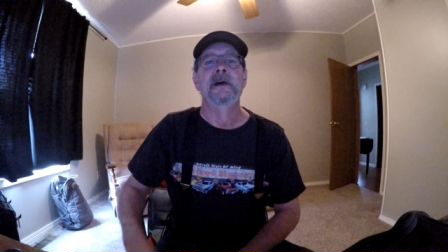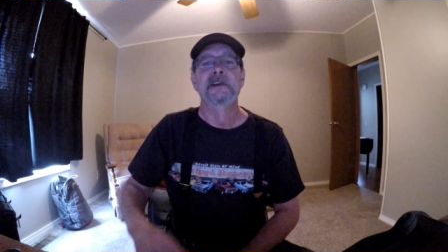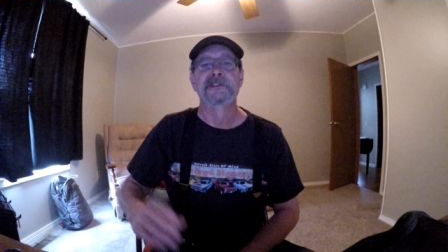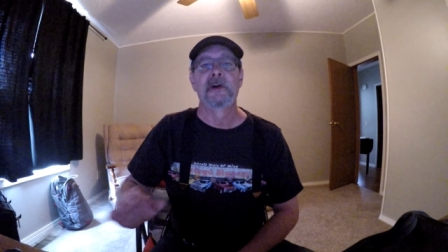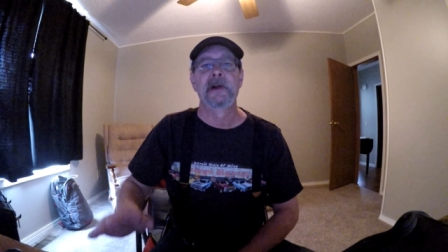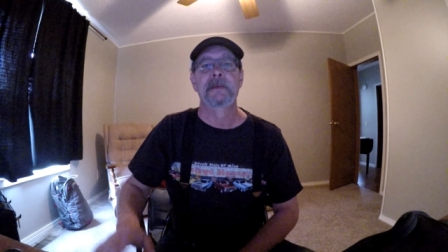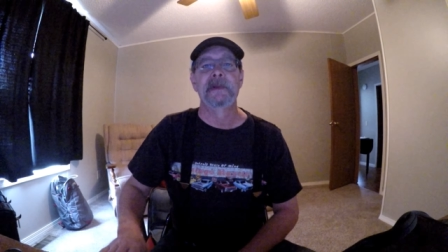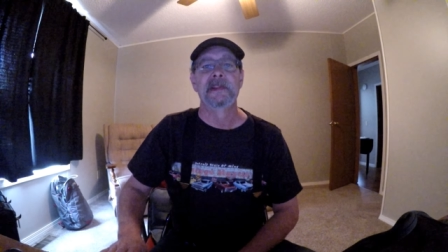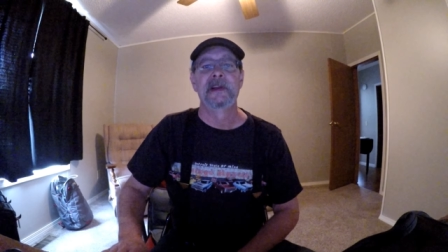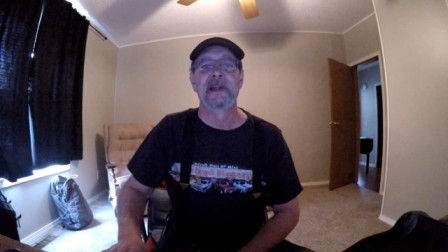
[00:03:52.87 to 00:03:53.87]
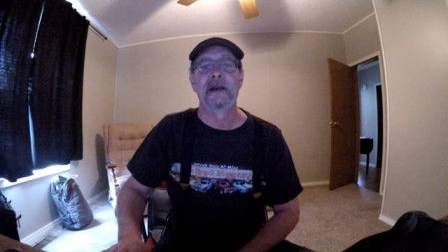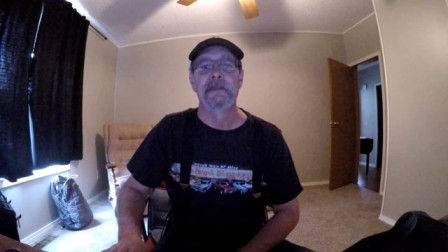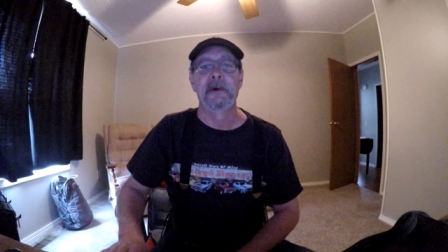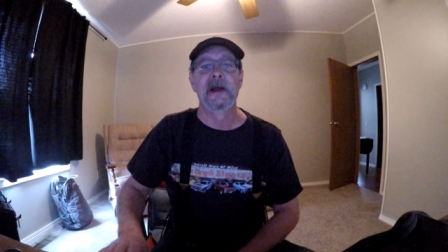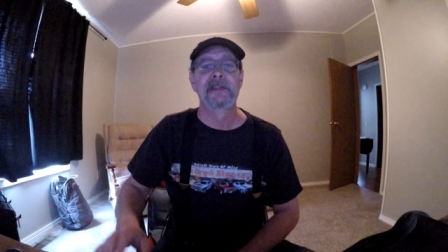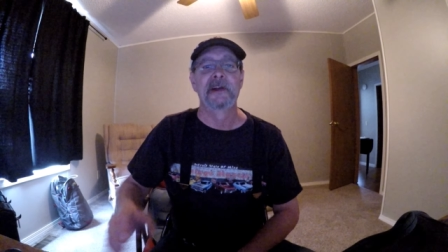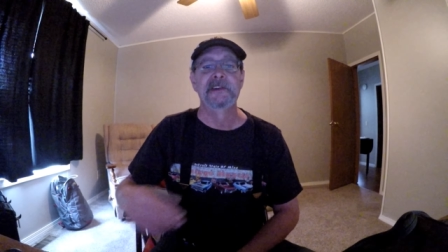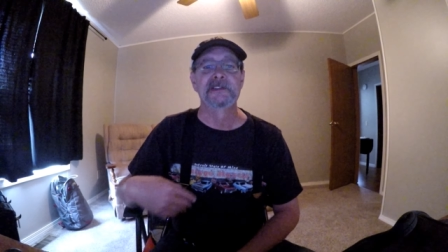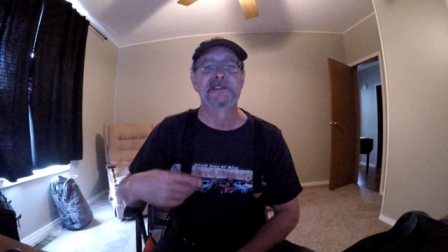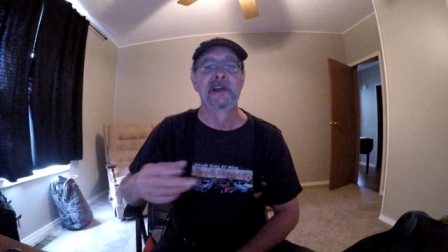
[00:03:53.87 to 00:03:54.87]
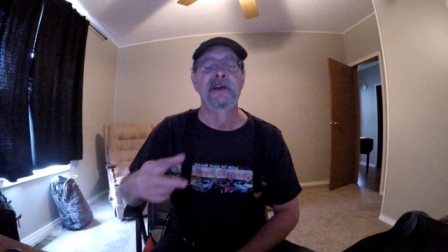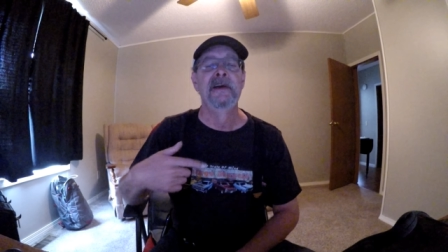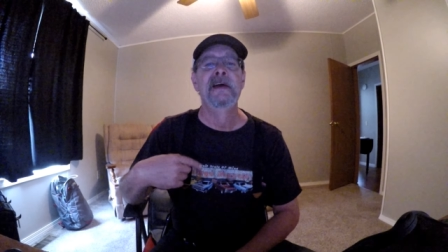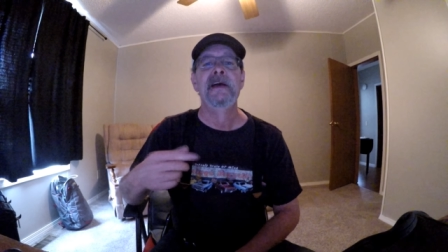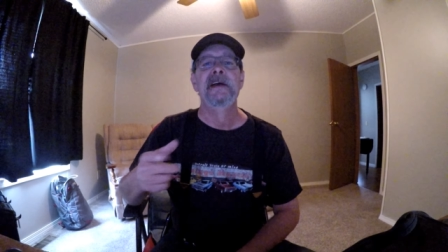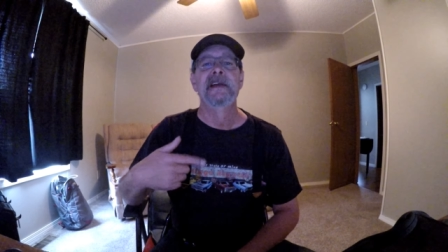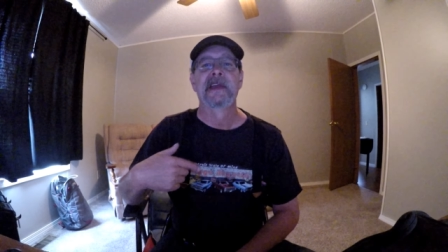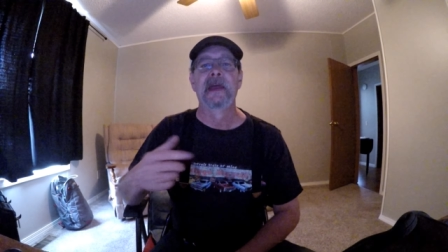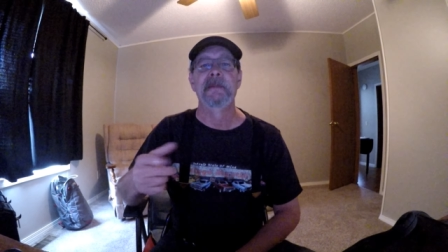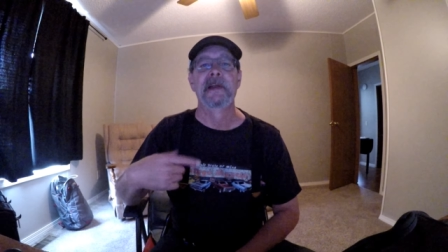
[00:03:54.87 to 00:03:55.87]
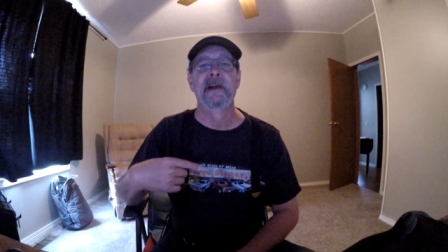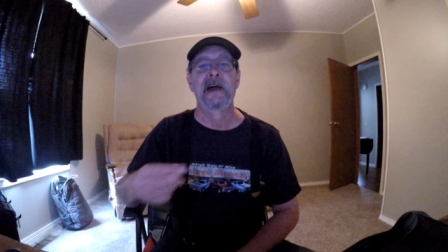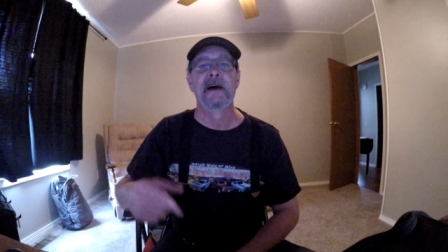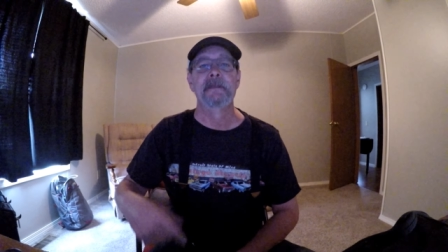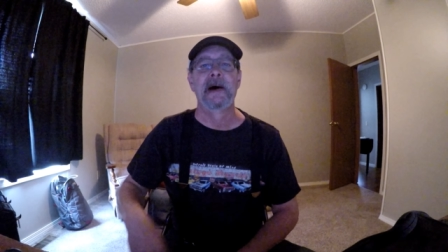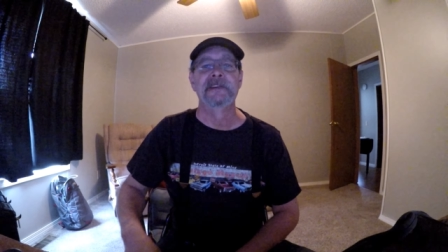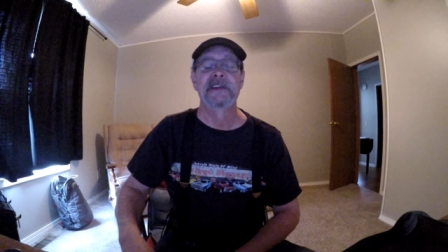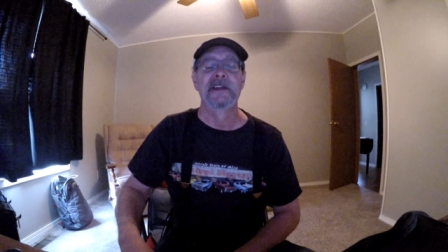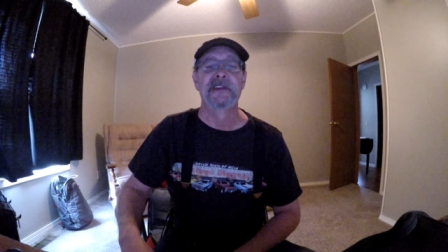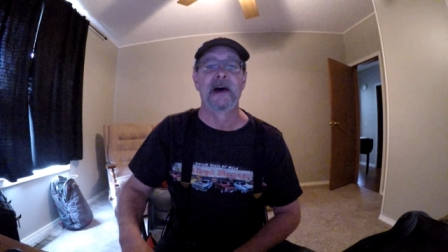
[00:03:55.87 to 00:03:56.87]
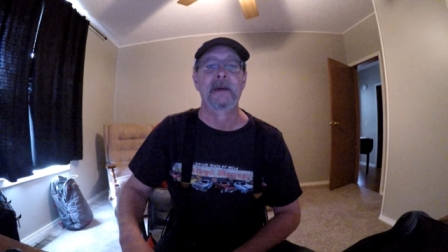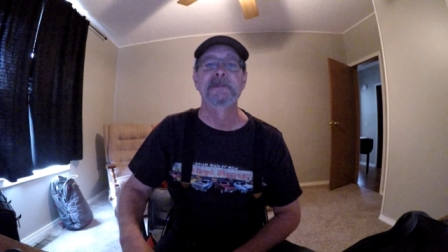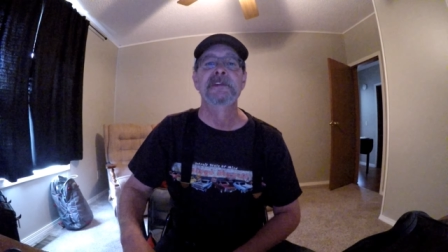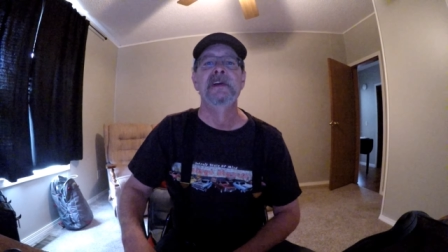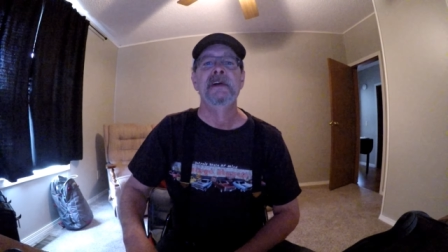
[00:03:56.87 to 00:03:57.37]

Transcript: Sorry I'm a little out of breath. I just came in and out about 10 times,